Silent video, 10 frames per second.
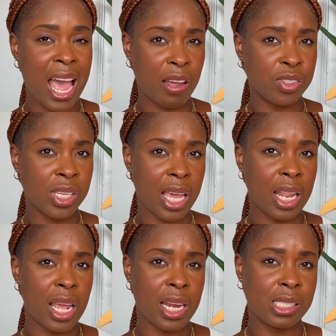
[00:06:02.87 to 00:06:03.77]
have to
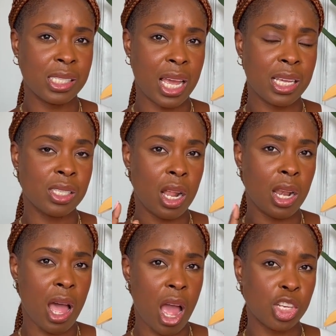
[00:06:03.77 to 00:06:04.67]
get like this size
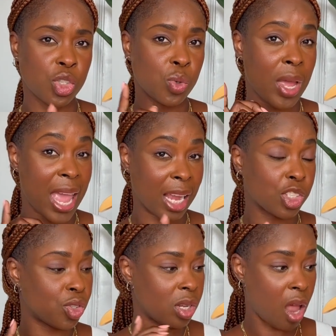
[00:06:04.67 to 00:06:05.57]
large to
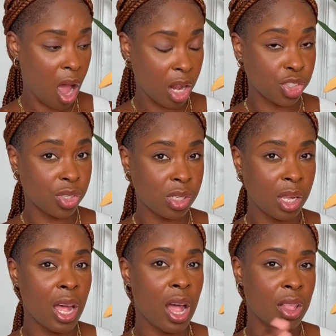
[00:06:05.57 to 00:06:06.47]
extra large
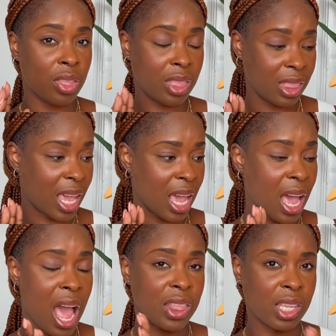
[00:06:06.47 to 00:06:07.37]

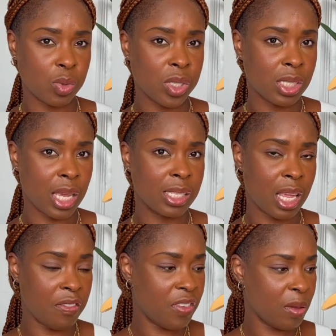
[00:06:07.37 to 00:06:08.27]
yeah and this was a size
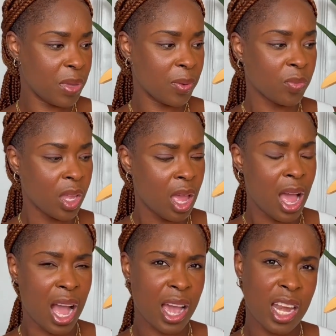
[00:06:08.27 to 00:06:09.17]
that fit me
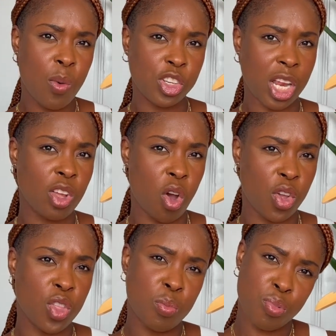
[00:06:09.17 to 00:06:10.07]
I kind of wish I'd
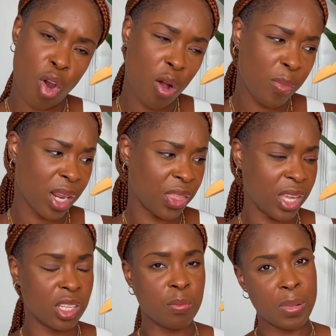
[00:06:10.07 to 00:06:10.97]
gotten the brown, but I
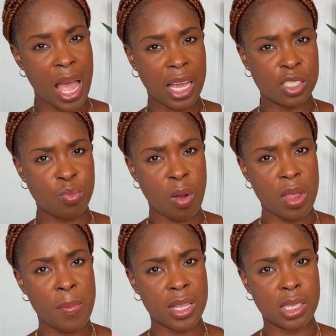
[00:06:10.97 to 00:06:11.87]
think the black is
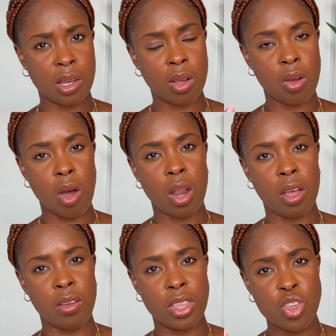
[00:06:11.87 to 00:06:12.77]
probably a better
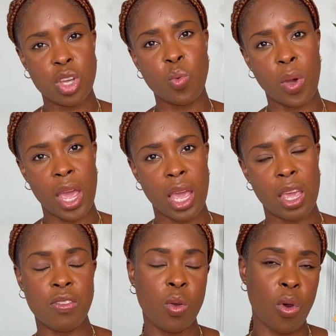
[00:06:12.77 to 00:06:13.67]
color you can wear
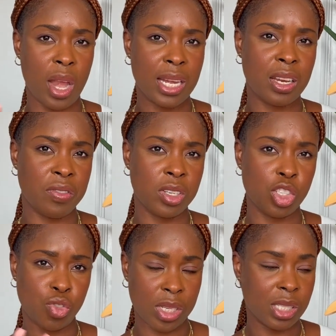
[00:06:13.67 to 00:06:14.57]
if you're wearing like
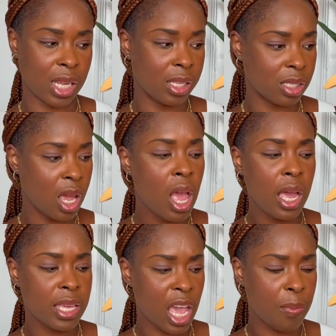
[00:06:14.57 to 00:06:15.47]
different dresses.
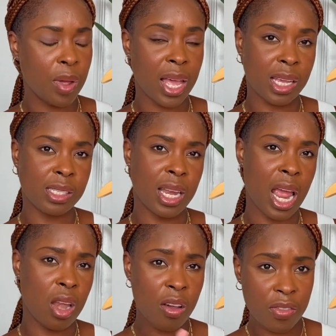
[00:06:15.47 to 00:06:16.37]
Yeah, but like I said,
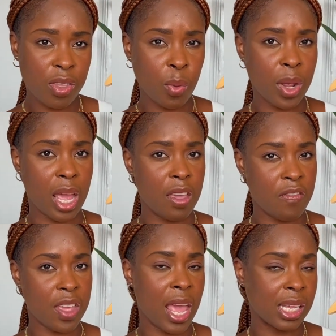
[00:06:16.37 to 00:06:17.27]
I love the way that it
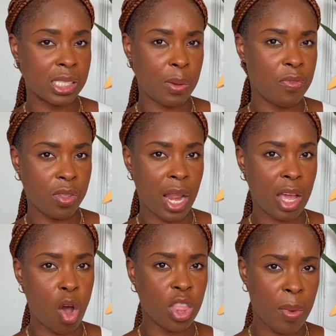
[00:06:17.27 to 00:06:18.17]
fit except for
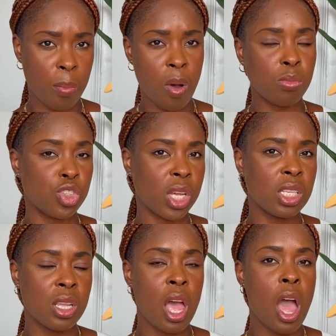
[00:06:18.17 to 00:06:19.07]
like under my bum cheeks.